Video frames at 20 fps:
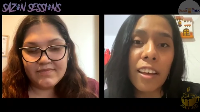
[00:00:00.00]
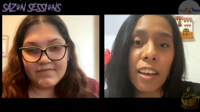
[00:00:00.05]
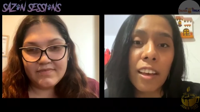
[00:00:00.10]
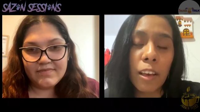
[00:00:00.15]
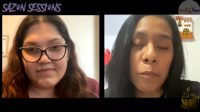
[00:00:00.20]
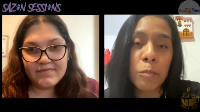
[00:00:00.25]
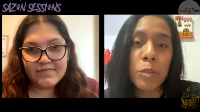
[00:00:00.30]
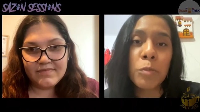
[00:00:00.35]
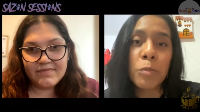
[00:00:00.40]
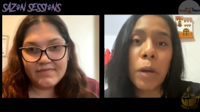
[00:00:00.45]

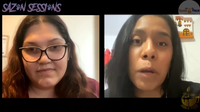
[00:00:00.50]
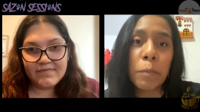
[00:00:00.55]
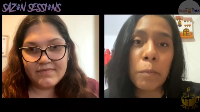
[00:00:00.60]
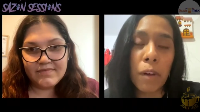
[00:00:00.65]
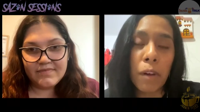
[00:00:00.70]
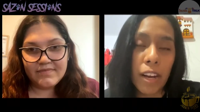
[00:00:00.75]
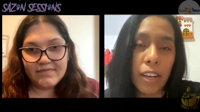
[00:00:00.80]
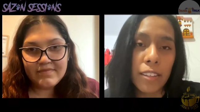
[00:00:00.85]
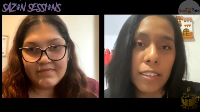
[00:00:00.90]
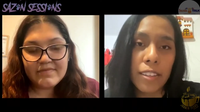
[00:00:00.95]
Speaker 1: came to my
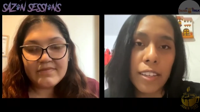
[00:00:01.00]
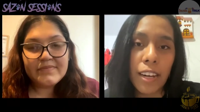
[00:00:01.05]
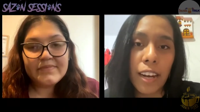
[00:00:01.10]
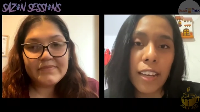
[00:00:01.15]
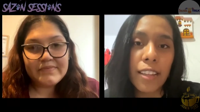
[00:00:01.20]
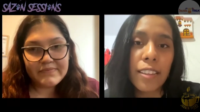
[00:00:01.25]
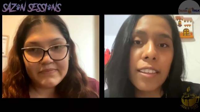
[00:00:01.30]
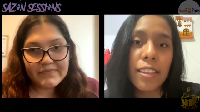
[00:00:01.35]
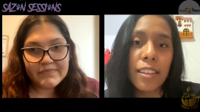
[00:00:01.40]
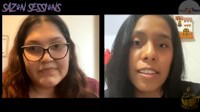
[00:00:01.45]
mind that
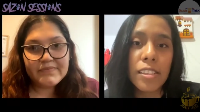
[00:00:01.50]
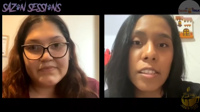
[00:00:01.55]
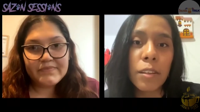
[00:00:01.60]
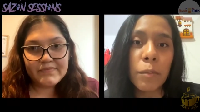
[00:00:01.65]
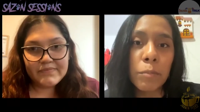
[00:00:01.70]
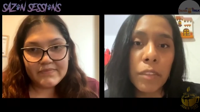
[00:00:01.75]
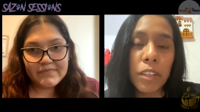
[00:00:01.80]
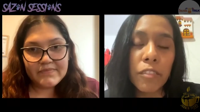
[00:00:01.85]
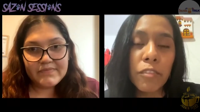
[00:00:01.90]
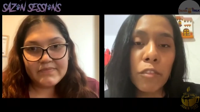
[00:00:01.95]
I did
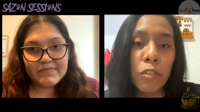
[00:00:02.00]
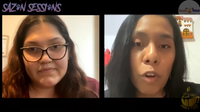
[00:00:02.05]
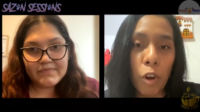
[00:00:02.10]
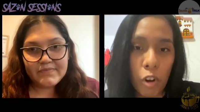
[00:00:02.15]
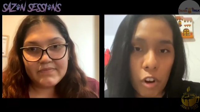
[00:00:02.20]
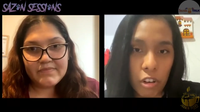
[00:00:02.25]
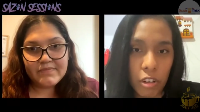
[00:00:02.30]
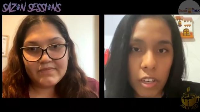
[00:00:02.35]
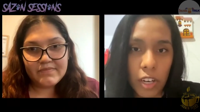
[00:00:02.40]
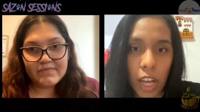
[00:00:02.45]
something
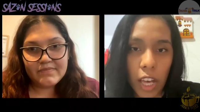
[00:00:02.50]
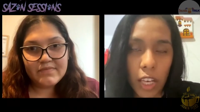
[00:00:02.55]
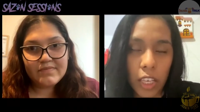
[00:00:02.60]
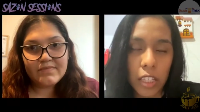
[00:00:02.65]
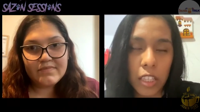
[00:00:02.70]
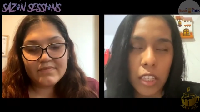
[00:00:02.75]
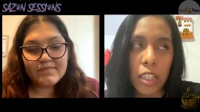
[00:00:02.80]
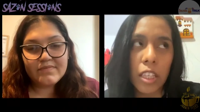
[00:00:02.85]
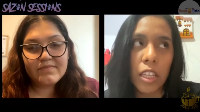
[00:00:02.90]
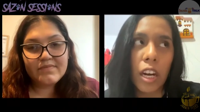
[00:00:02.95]
wrong. Like,
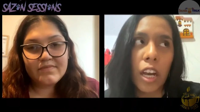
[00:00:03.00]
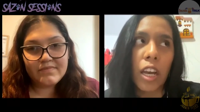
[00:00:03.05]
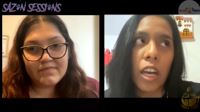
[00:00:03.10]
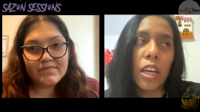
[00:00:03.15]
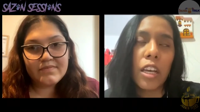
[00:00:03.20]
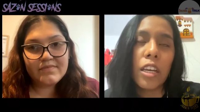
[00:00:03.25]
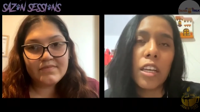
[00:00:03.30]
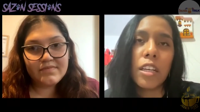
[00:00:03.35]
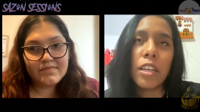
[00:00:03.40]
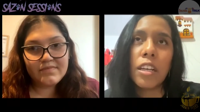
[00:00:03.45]
did
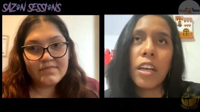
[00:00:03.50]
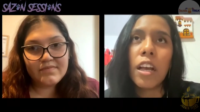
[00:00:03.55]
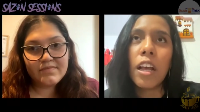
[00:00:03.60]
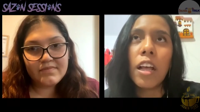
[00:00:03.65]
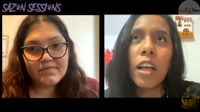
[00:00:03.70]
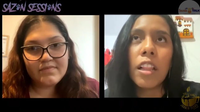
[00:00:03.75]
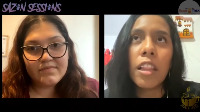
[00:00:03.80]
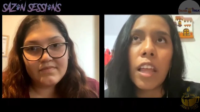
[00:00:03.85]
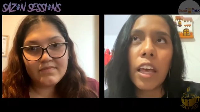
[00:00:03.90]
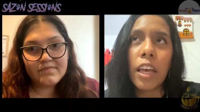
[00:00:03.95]
mm-hmm. I
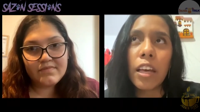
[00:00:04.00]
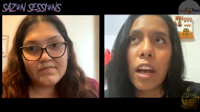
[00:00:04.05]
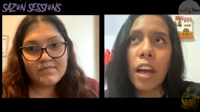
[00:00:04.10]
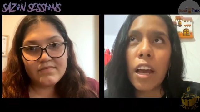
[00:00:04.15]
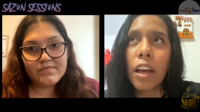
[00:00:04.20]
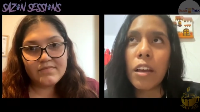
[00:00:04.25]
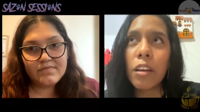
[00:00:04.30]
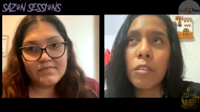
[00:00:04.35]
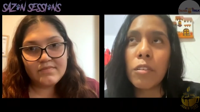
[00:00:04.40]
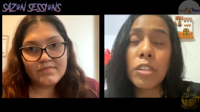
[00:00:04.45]
like
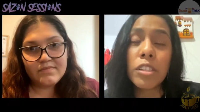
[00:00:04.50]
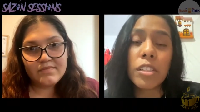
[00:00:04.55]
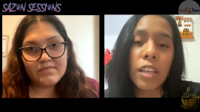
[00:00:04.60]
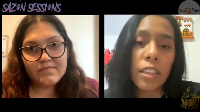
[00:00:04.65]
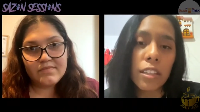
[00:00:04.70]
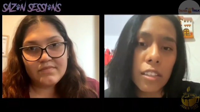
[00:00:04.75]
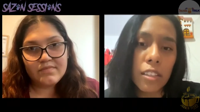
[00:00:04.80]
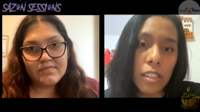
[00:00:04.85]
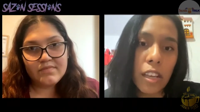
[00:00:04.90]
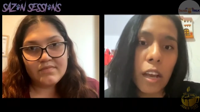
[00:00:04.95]
i because at
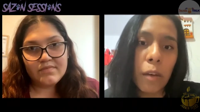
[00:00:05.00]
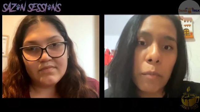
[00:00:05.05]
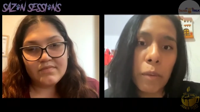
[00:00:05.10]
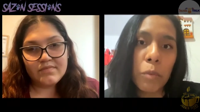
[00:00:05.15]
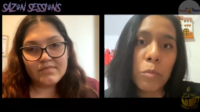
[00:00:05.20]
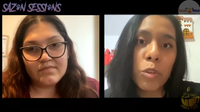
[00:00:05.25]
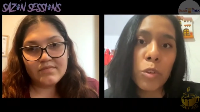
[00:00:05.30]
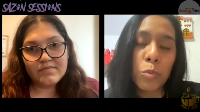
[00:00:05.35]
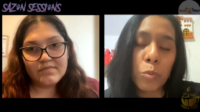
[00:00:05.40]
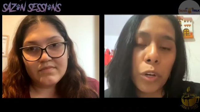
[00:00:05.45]
the time i
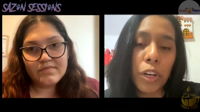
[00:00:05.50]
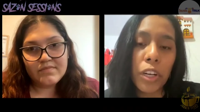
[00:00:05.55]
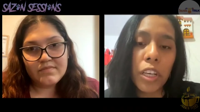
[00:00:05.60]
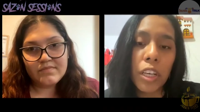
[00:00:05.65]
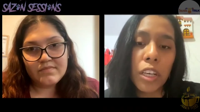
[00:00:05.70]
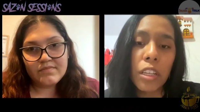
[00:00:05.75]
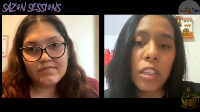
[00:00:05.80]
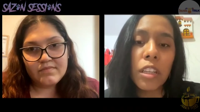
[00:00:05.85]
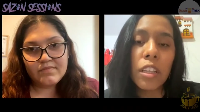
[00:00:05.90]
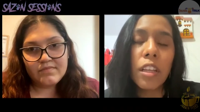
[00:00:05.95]
was
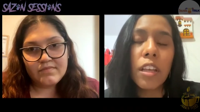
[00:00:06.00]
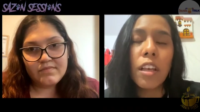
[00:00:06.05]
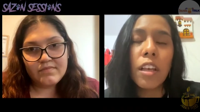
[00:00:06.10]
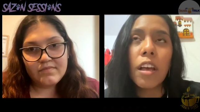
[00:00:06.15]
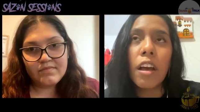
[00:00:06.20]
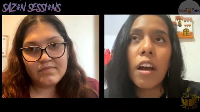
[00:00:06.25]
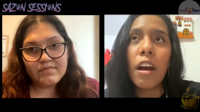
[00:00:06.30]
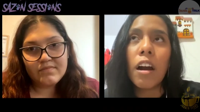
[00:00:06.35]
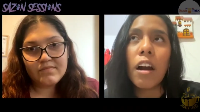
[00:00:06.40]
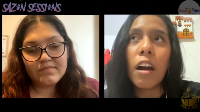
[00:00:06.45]
working
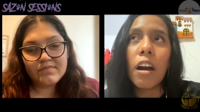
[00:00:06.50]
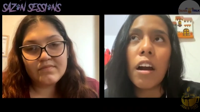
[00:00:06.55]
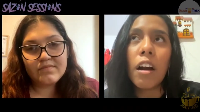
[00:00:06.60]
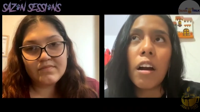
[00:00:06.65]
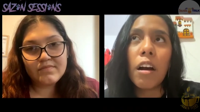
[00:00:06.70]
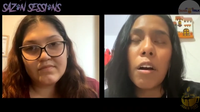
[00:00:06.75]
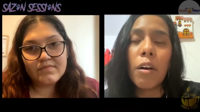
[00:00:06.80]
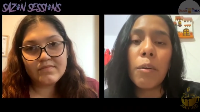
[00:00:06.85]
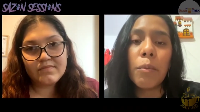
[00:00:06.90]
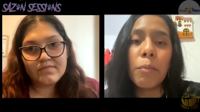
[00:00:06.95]
mm-hmm.
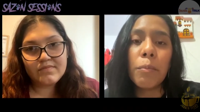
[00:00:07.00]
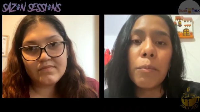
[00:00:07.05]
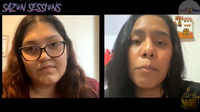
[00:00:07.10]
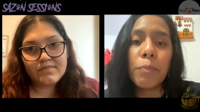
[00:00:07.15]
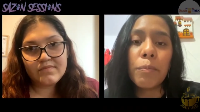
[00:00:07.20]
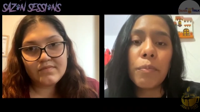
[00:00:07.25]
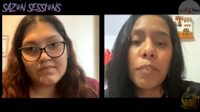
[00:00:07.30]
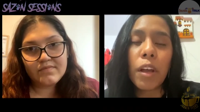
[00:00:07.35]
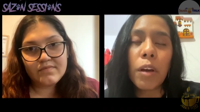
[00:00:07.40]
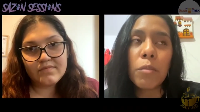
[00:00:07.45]
um, mm-hmm.
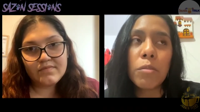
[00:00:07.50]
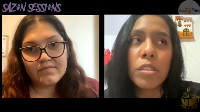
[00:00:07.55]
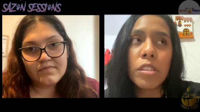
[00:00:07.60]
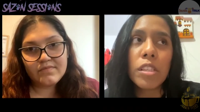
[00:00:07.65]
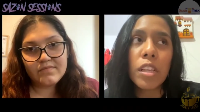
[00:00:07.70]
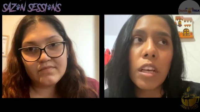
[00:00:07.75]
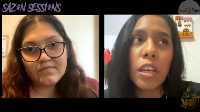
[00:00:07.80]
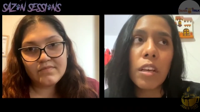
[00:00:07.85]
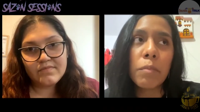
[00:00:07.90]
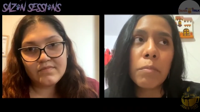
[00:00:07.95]
i was
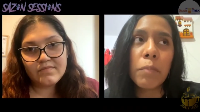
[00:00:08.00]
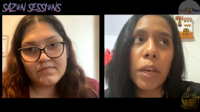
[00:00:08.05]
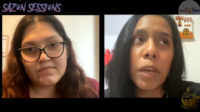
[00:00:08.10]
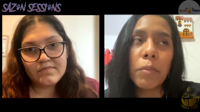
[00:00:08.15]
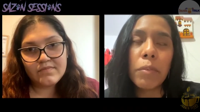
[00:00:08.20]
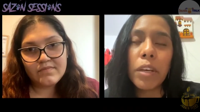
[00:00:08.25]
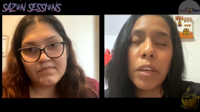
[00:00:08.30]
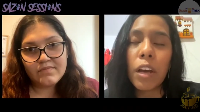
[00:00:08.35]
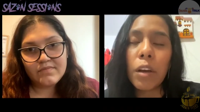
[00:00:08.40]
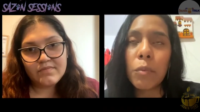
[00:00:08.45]
like
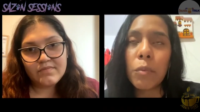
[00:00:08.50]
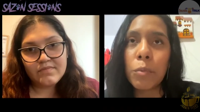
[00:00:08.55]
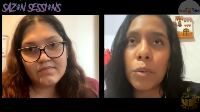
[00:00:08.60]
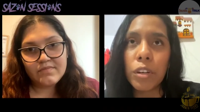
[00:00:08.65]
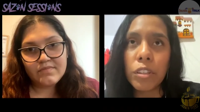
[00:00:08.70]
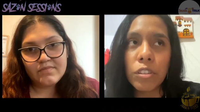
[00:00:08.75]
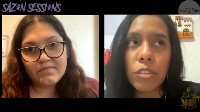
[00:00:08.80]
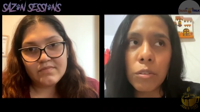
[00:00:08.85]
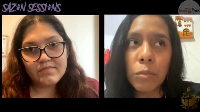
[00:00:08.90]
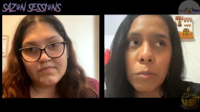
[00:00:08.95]
maybe i
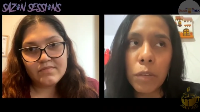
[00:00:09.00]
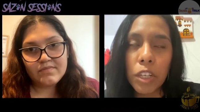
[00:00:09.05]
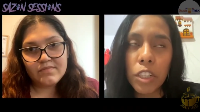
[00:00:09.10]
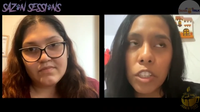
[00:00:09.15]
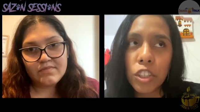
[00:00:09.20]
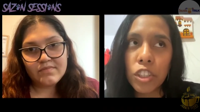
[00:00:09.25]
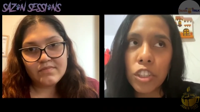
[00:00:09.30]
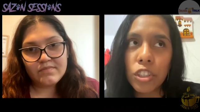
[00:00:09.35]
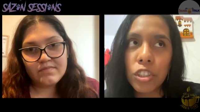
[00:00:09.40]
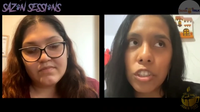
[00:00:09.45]
worked too
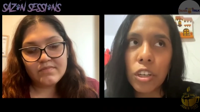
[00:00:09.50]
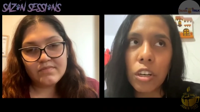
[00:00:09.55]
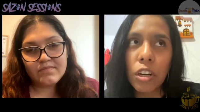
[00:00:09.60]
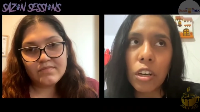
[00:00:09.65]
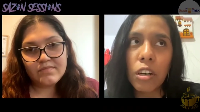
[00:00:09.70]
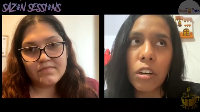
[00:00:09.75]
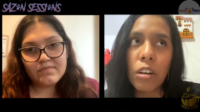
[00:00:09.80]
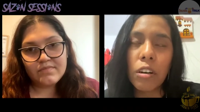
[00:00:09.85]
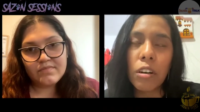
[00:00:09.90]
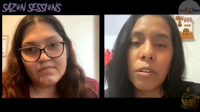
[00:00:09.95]
much
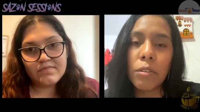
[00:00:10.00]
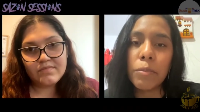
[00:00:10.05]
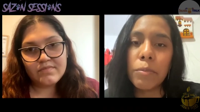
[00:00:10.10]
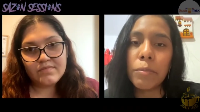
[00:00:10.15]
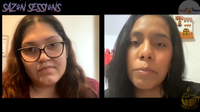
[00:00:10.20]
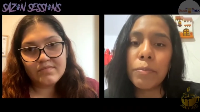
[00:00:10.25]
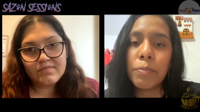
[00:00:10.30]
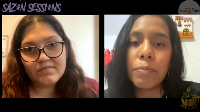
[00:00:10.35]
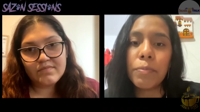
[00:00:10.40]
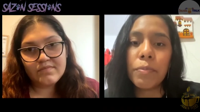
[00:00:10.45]

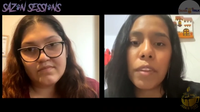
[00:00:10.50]
um,